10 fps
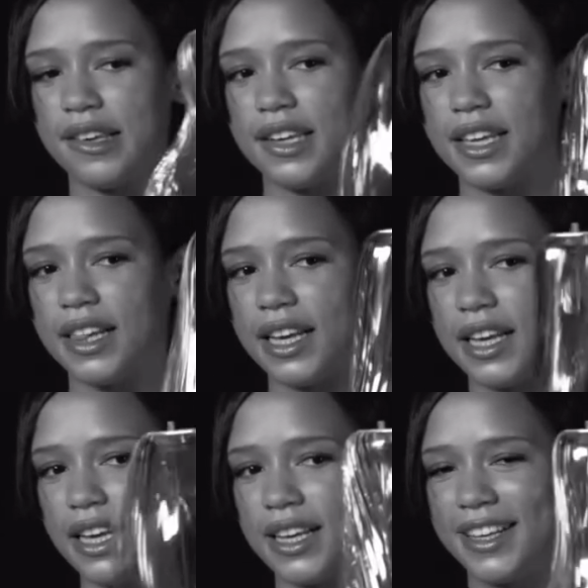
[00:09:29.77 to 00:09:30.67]

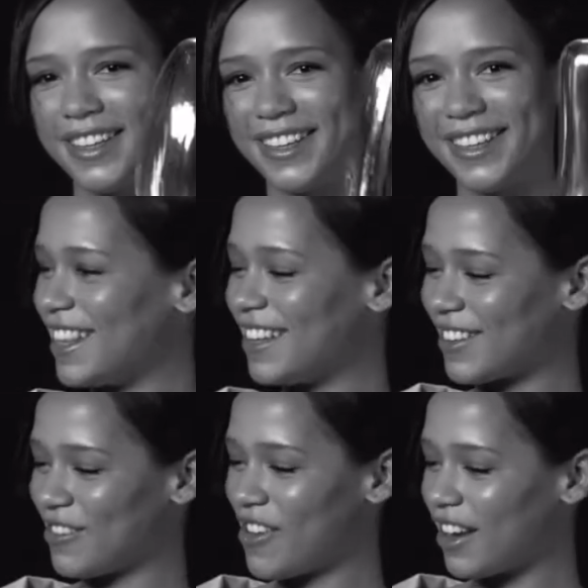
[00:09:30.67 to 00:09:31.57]
Tealy, and
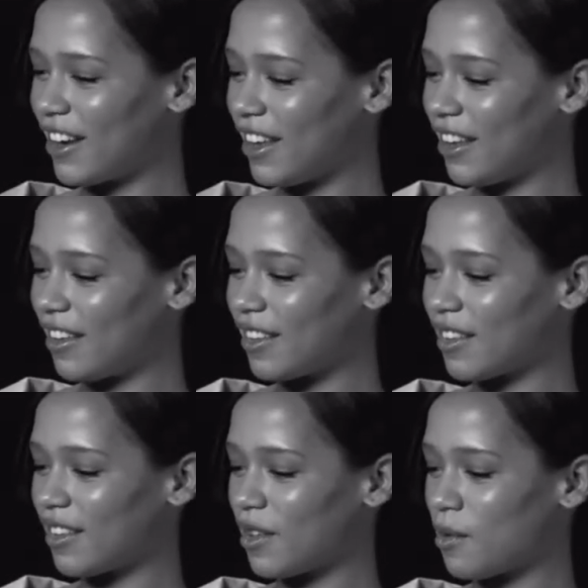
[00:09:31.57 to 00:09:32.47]
this one
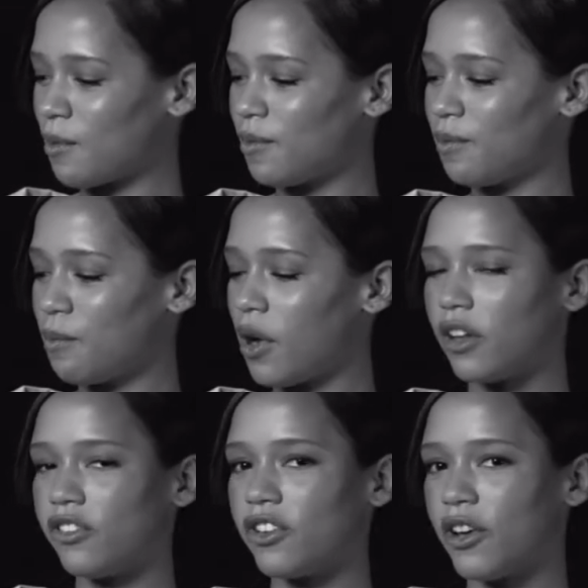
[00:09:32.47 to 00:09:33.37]
is
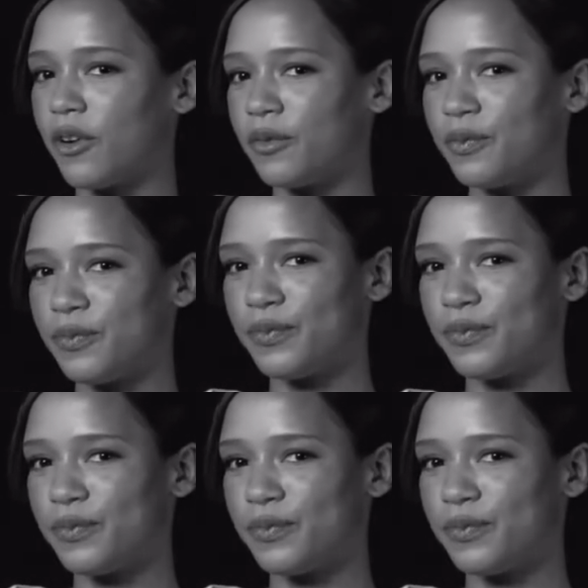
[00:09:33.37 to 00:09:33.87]
Poncho.